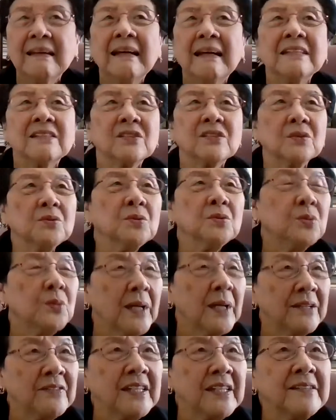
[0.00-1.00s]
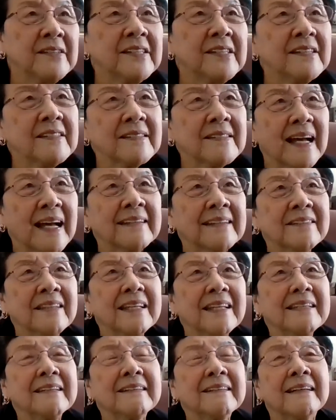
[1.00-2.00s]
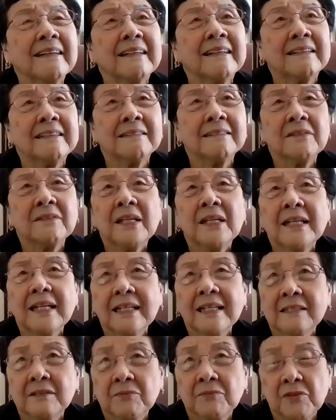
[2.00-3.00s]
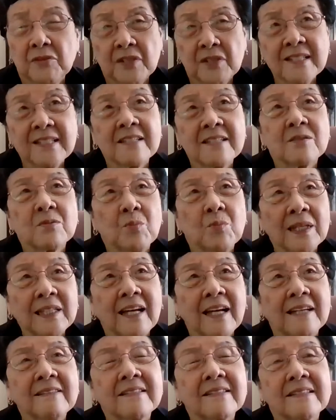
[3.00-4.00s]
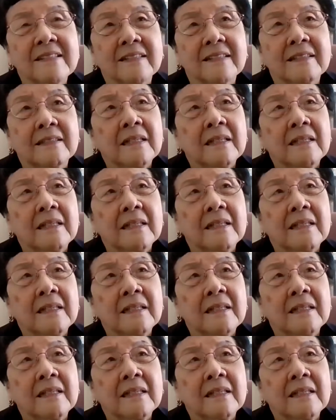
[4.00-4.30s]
So whoever it is, I think this is one answer.